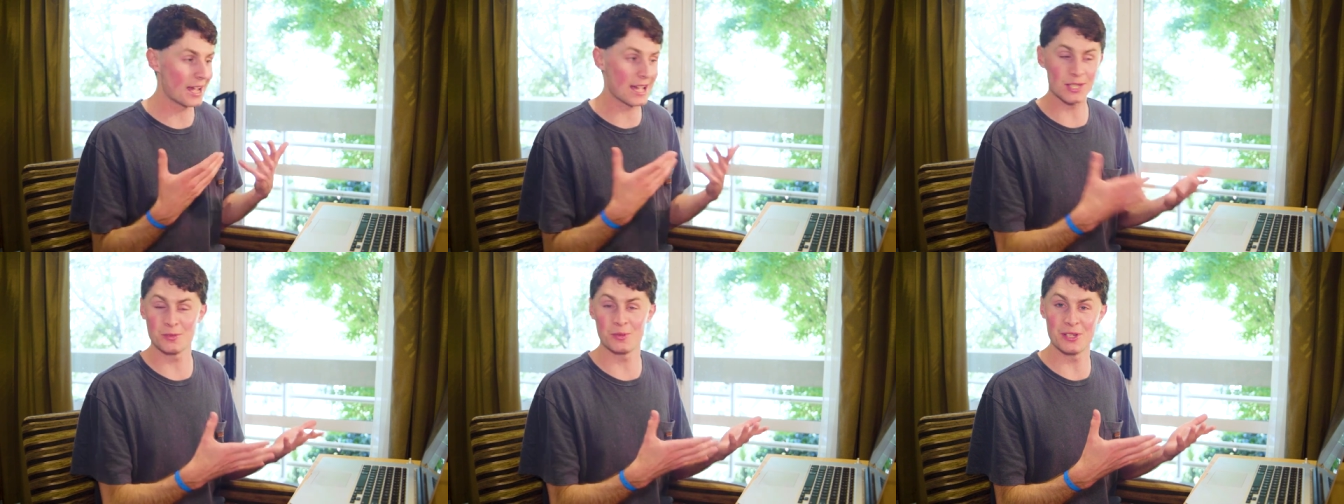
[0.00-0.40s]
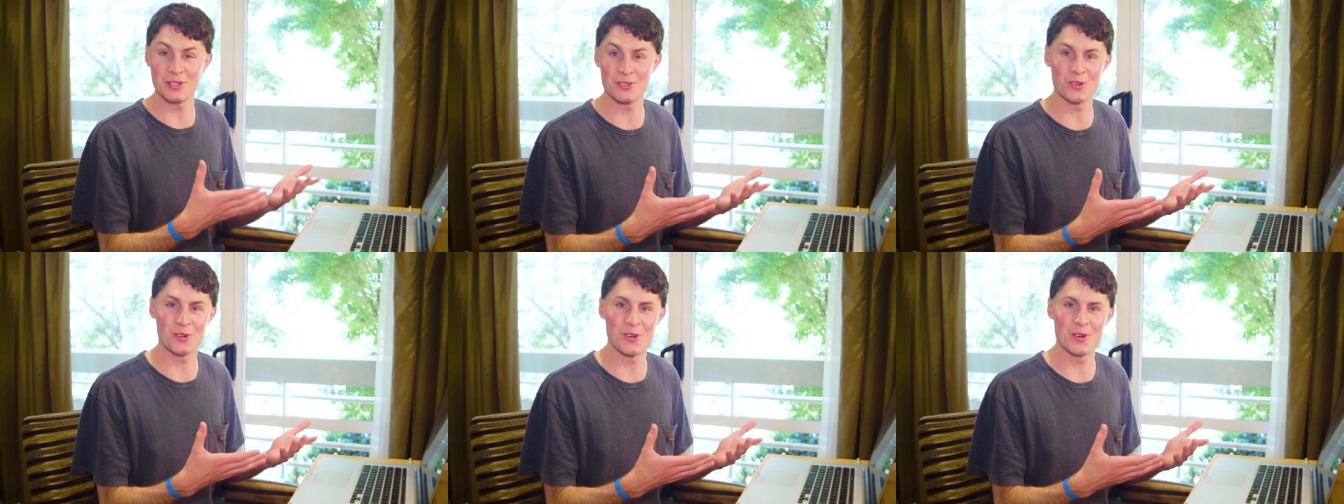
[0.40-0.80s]
As we
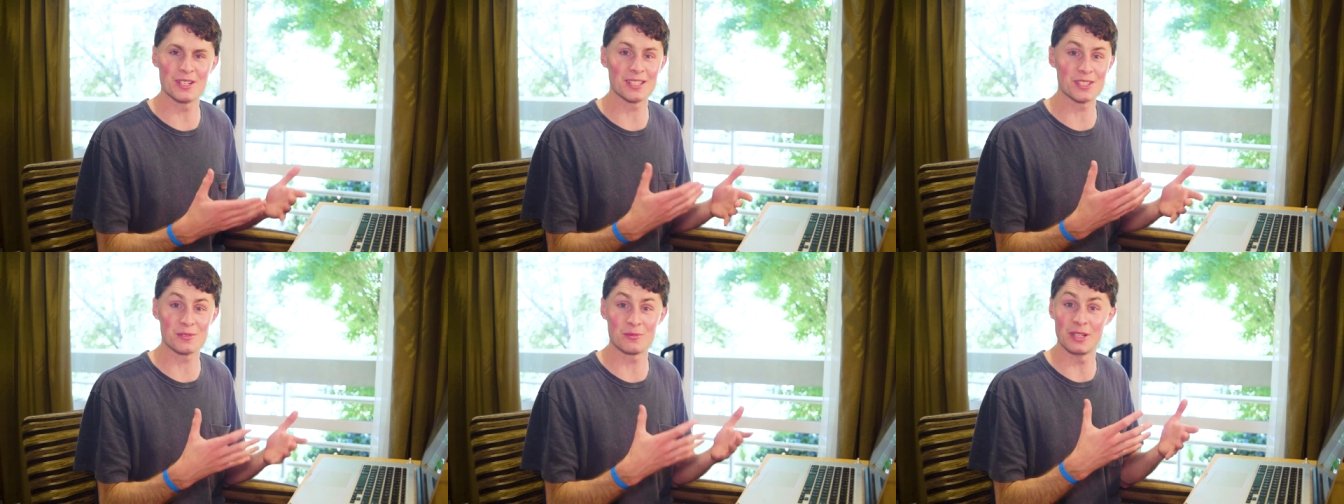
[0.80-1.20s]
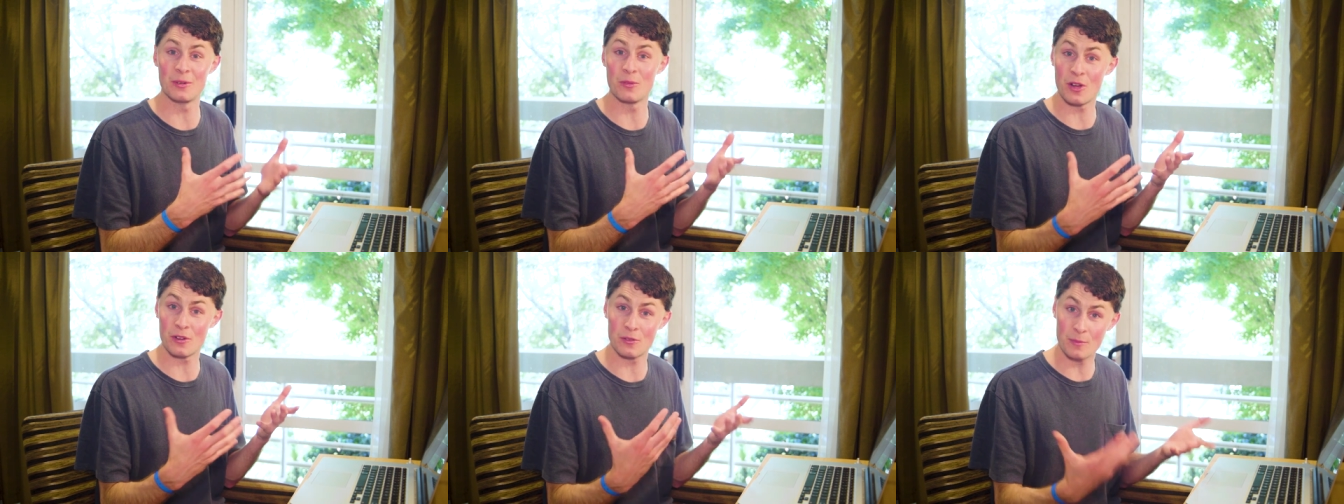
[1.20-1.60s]
saw, it doesn't
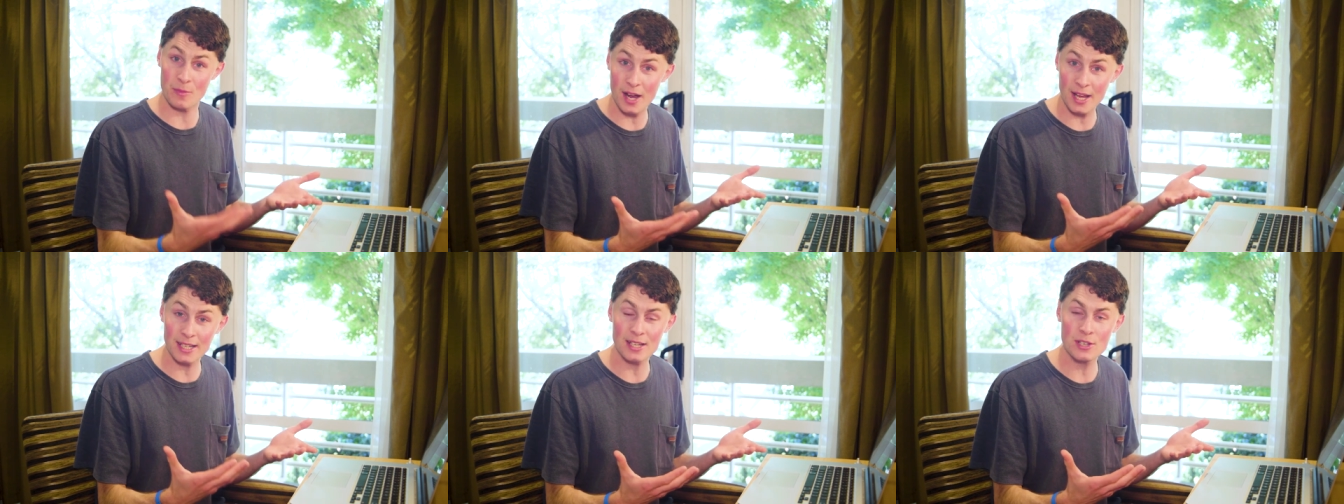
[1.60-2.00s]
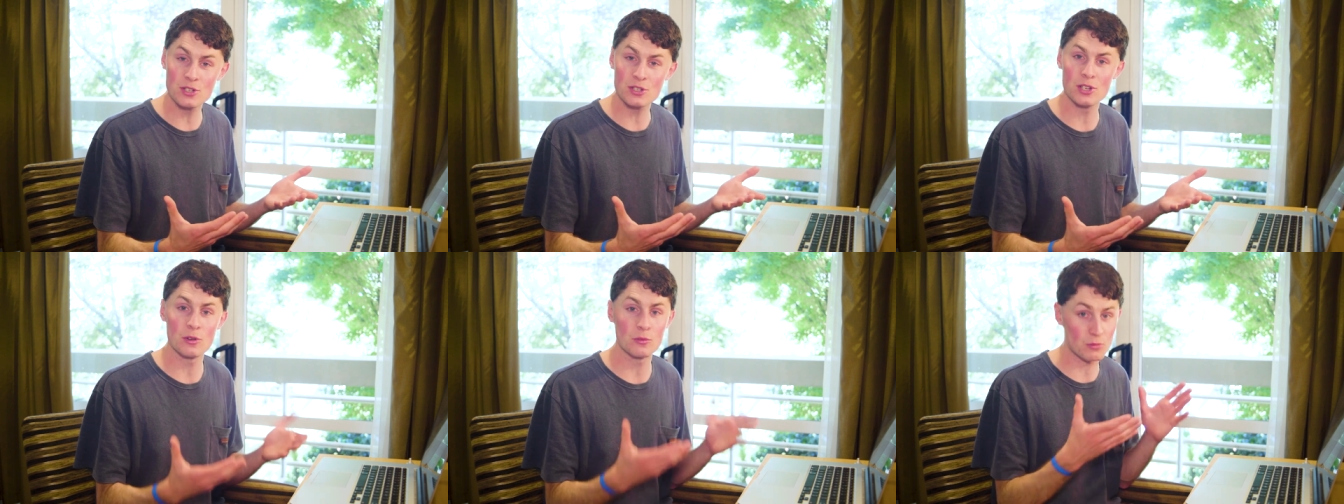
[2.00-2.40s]
really work for my
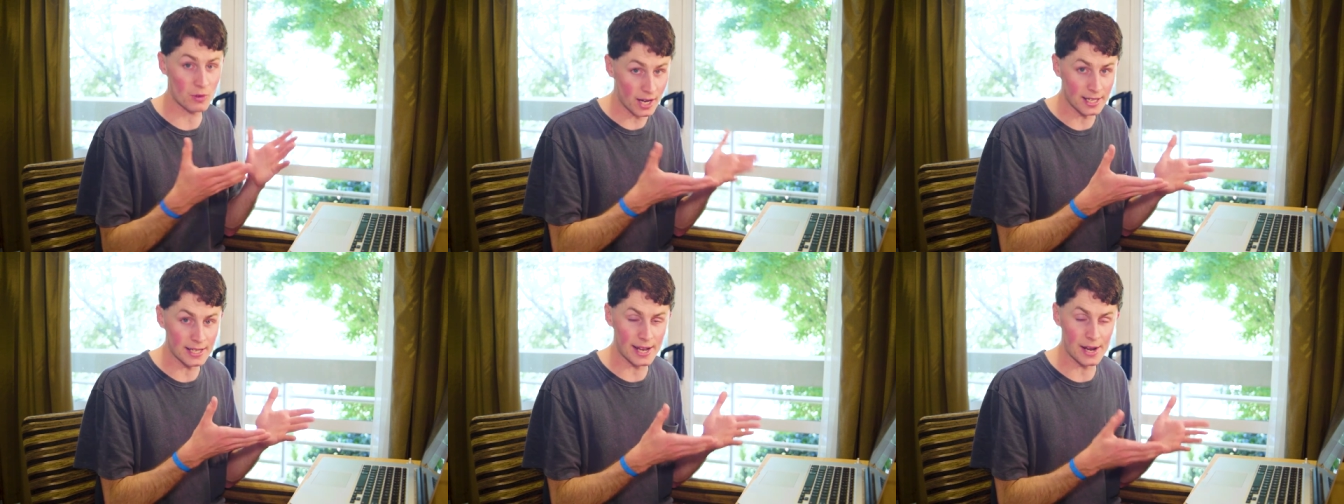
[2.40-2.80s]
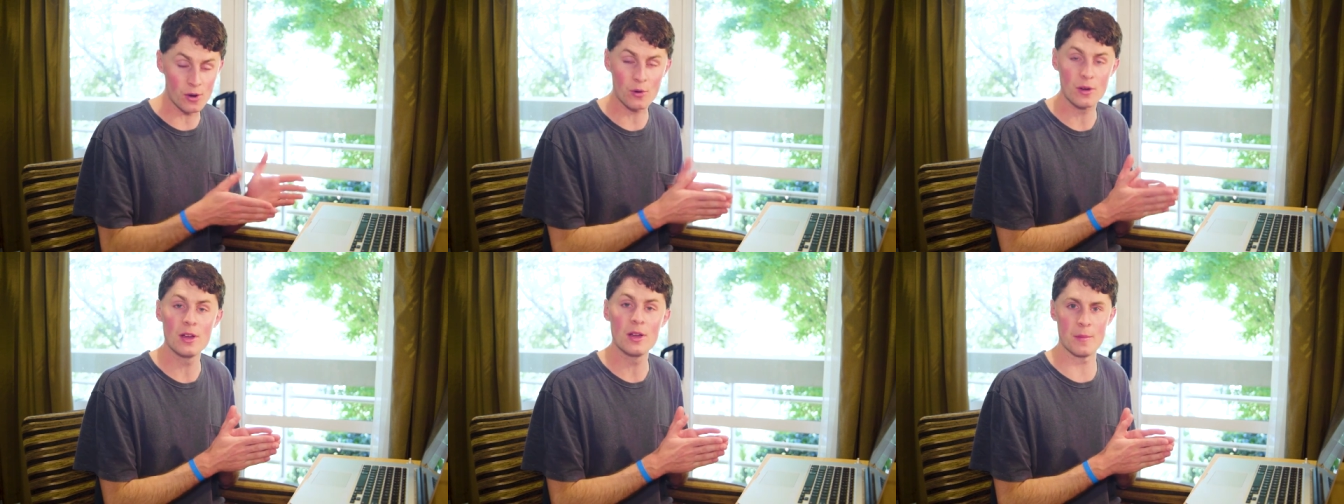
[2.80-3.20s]
niche right
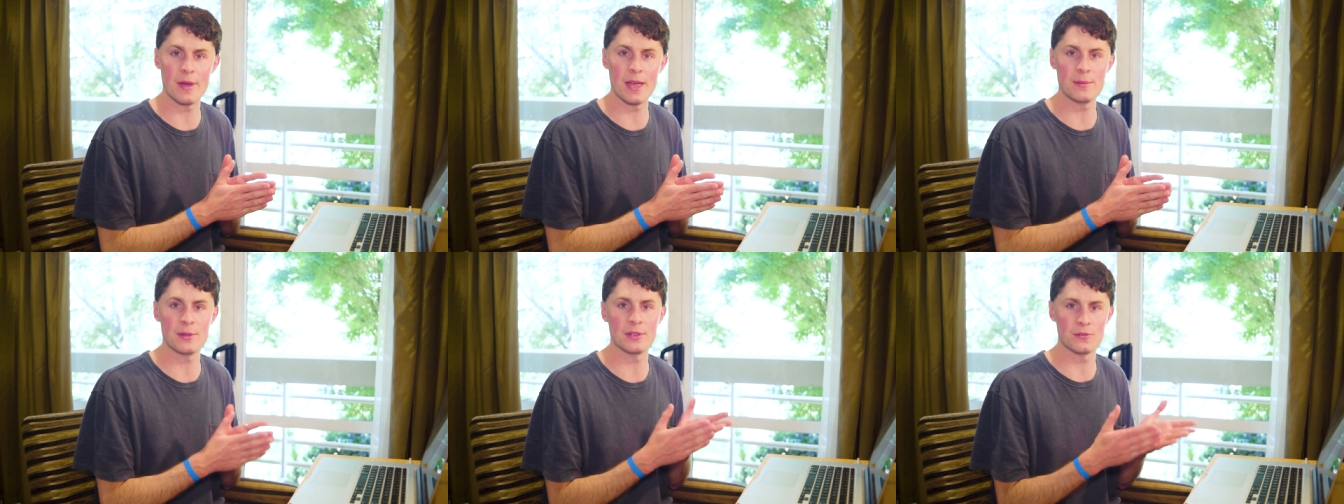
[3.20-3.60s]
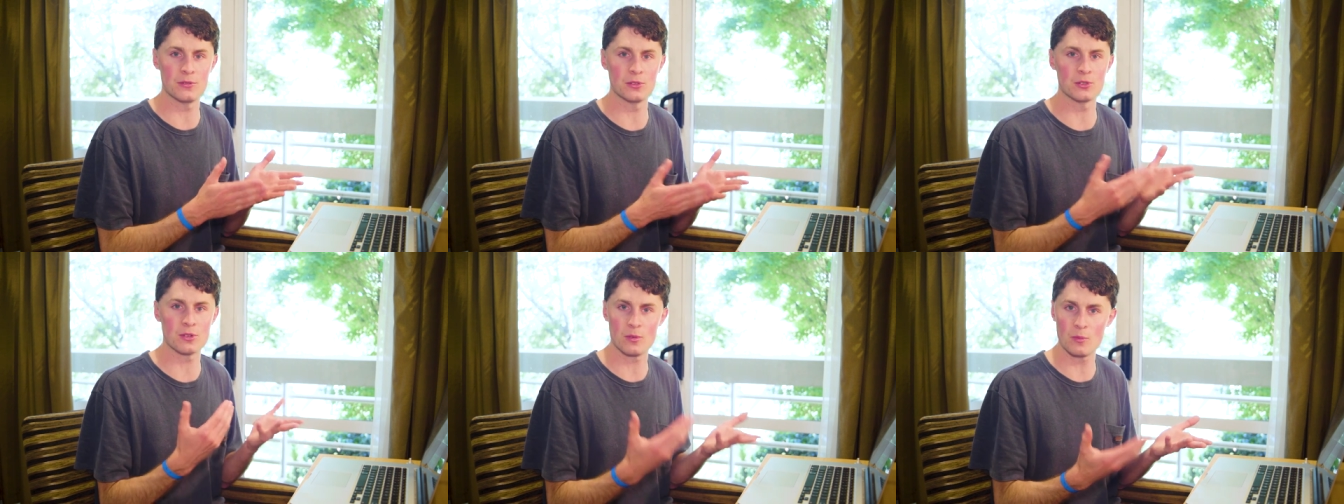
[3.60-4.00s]
now, but maybe in the
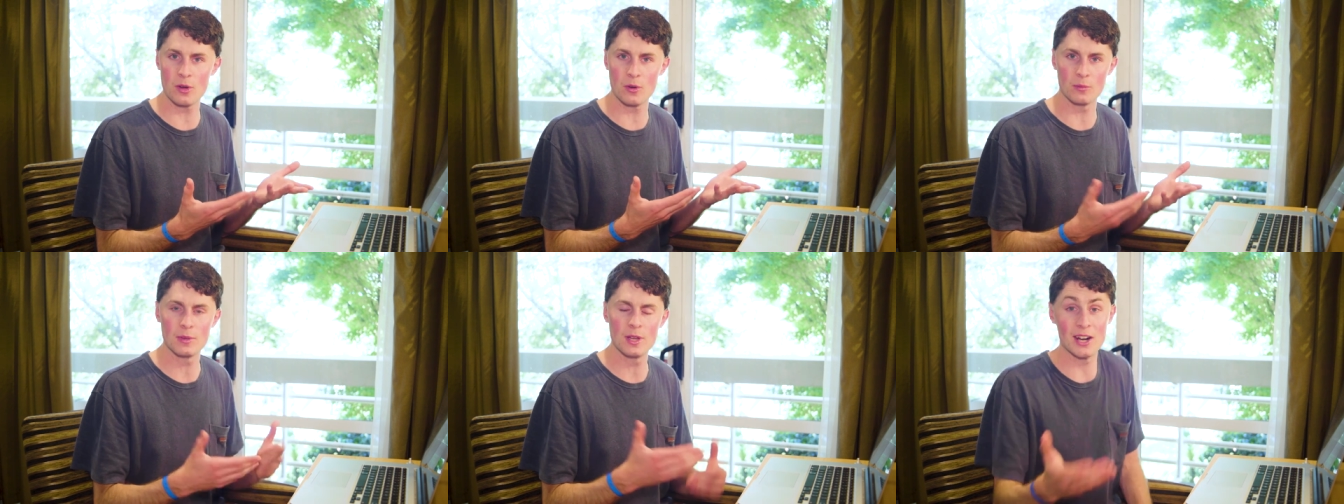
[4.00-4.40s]
future it will.